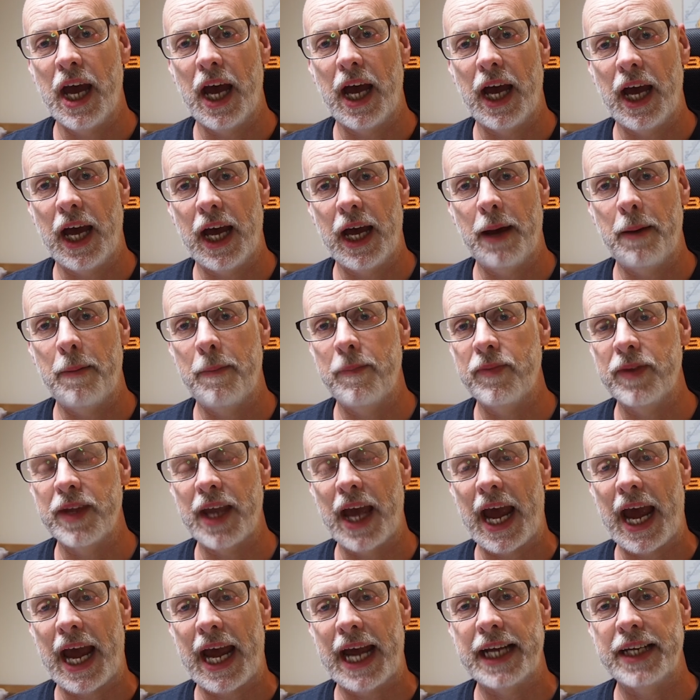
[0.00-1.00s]

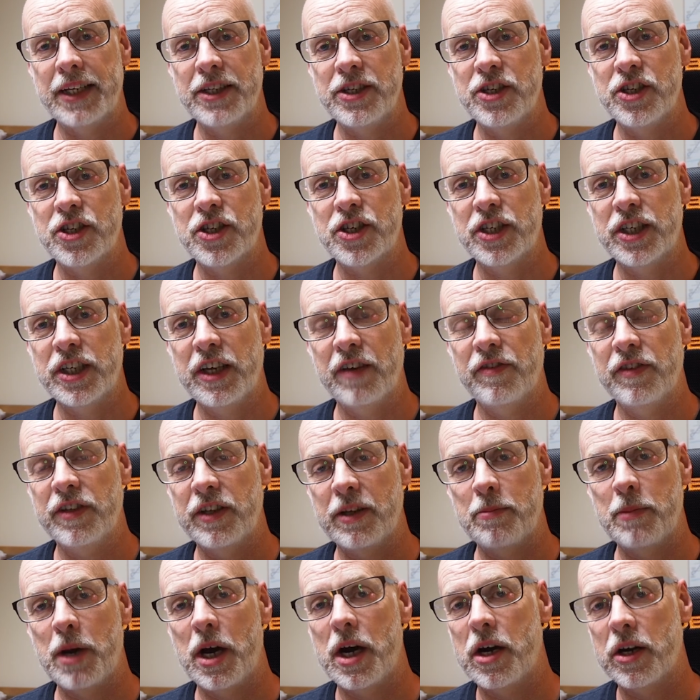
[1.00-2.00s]
And given the
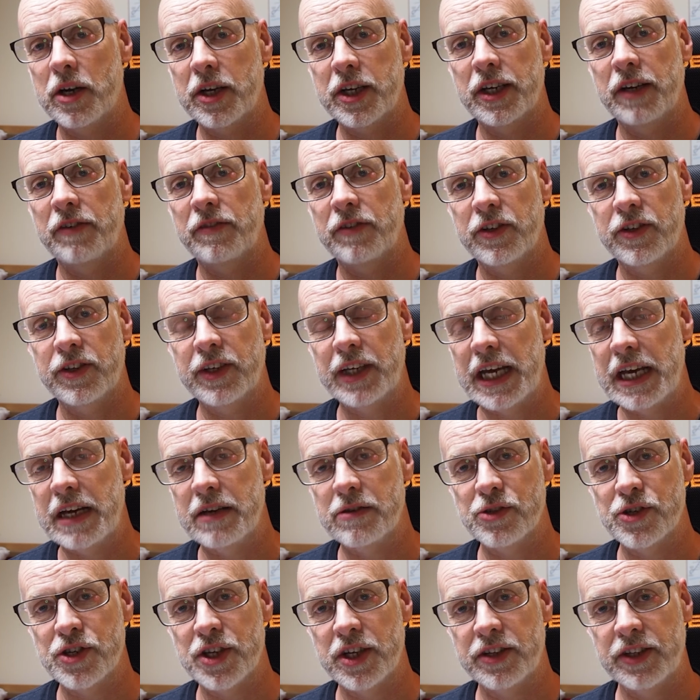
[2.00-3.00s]
mark and everything
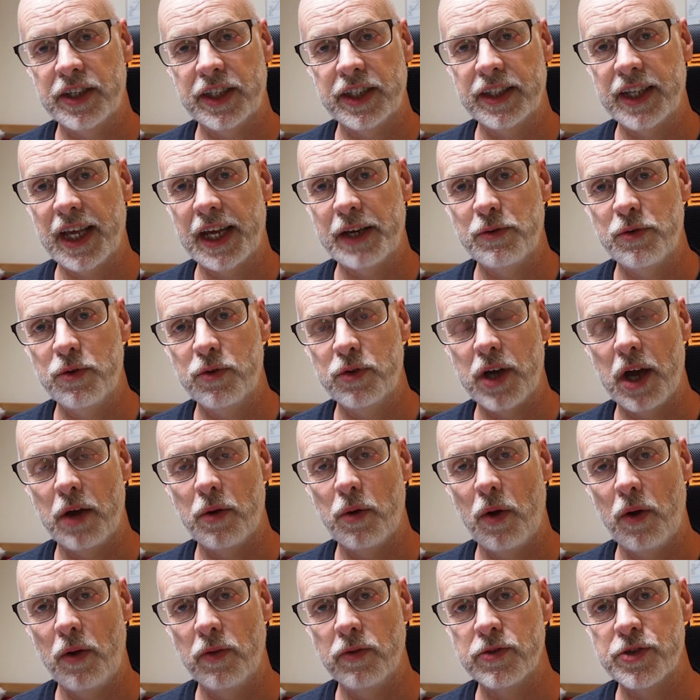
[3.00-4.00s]
else, I think they will go
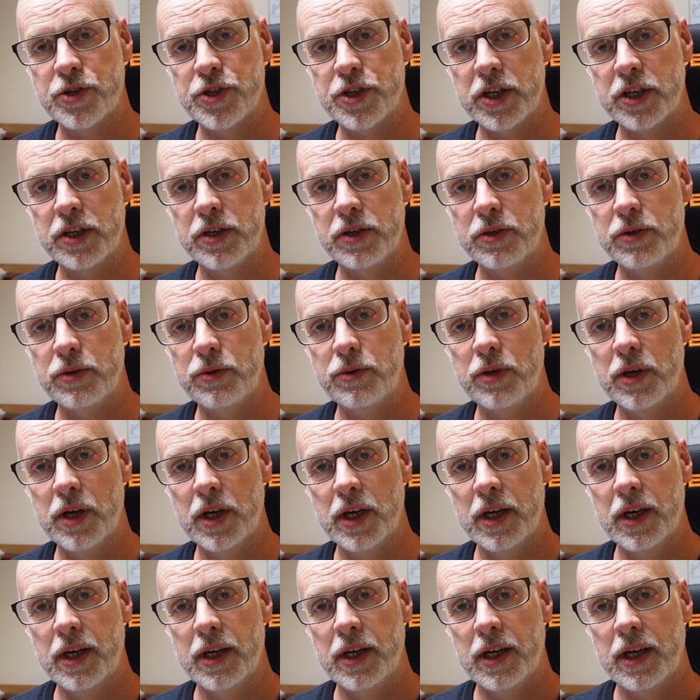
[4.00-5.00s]
on to
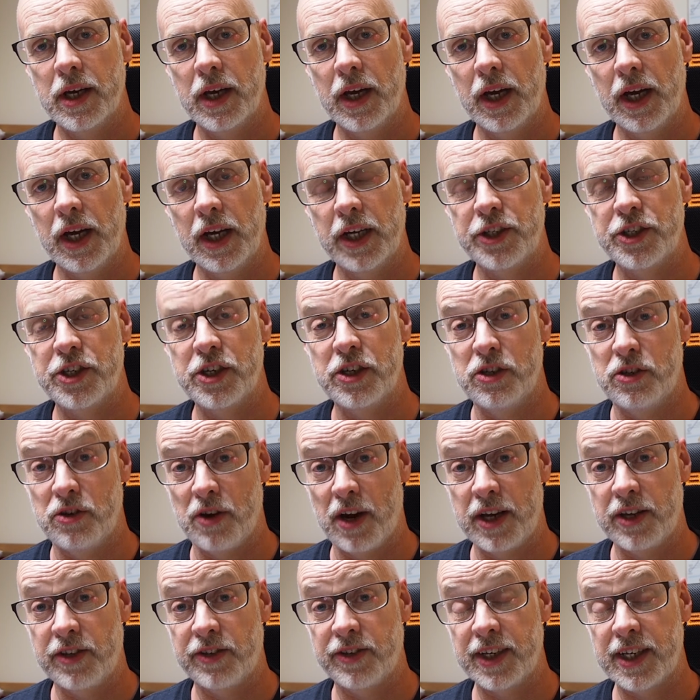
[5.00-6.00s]
do
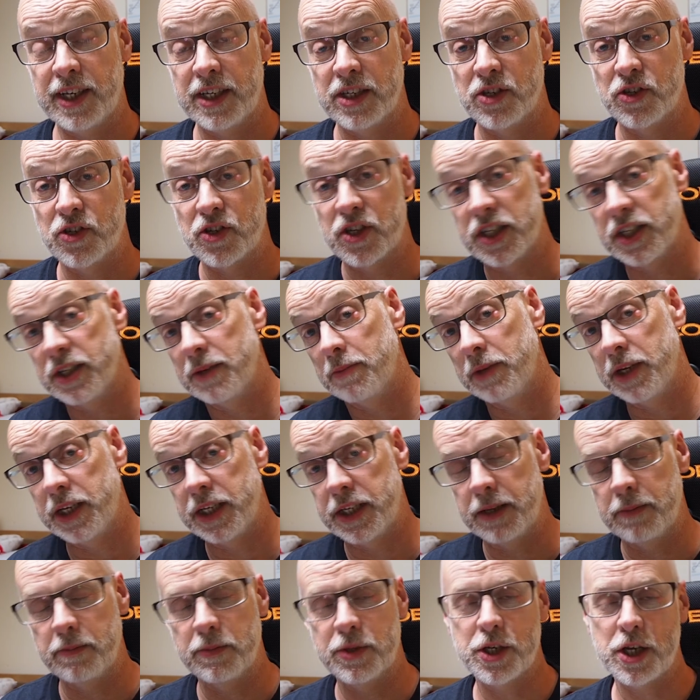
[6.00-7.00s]
great things in the
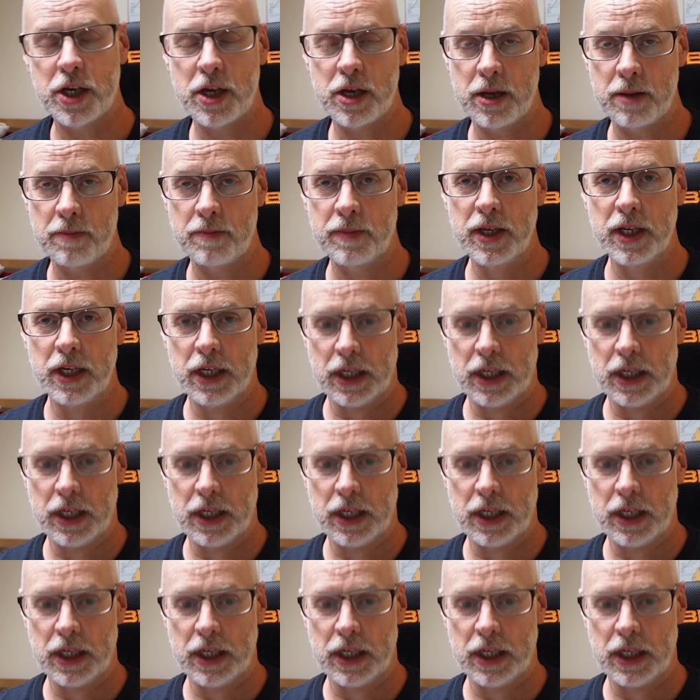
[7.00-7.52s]
medium term.